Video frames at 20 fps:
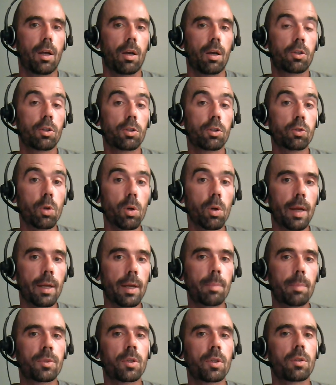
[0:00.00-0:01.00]
Control
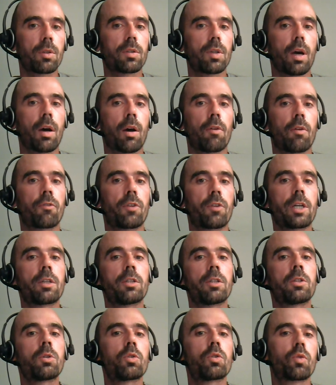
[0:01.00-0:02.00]
adapters are very
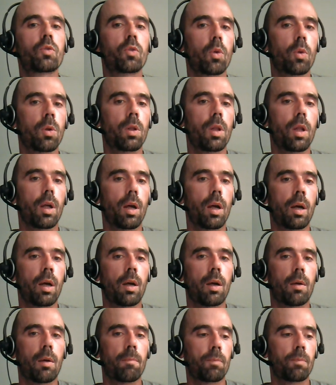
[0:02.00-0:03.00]
useful
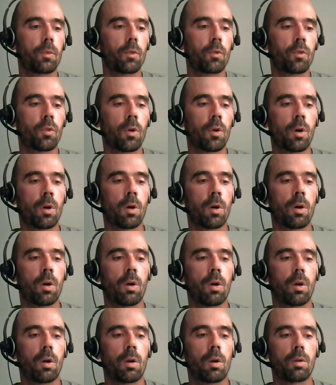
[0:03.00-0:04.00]

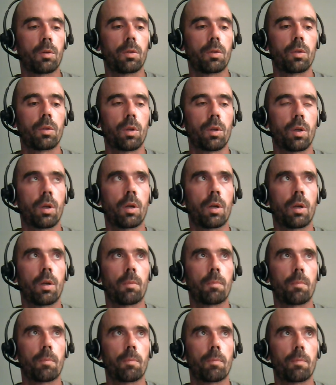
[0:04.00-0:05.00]
for
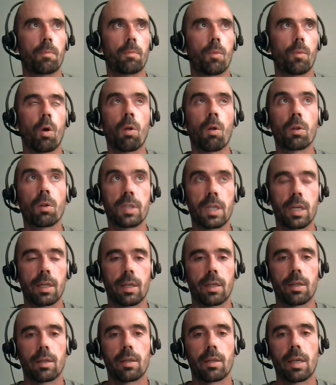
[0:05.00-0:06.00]
all
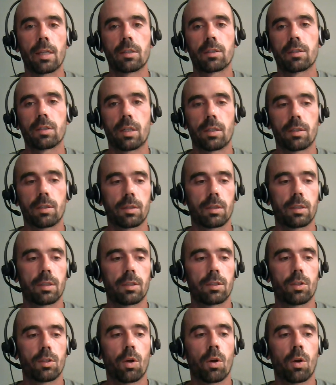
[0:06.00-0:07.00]
DNN
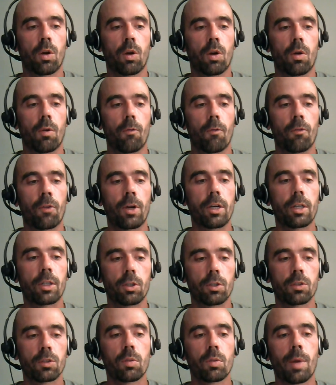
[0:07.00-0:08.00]
instances or very
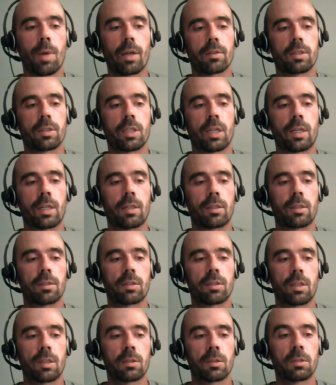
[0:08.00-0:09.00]
customized DNN
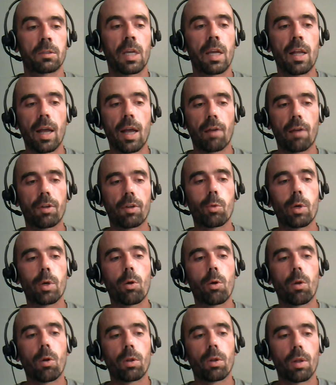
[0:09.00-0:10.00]
instances. I think we
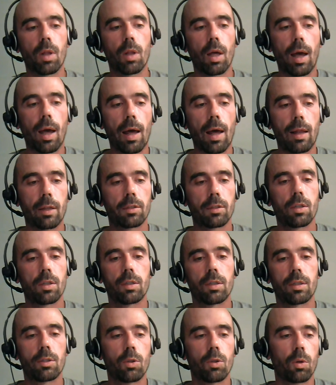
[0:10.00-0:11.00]
all had
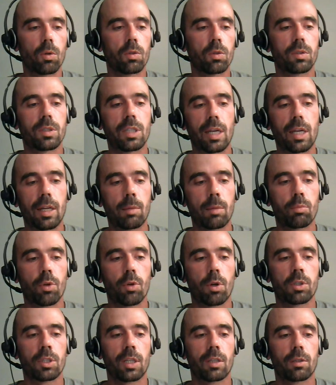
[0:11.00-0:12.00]
those DNN
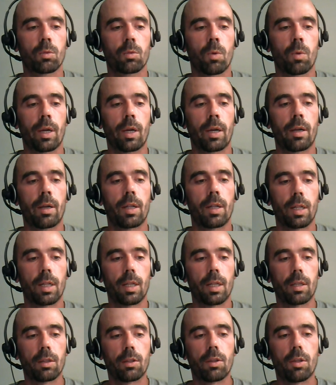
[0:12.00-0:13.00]
projects where
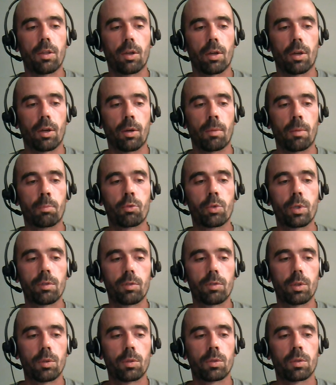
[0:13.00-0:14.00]
the
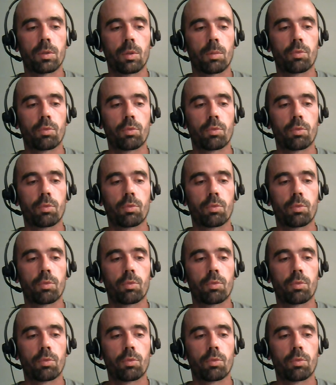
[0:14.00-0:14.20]
previous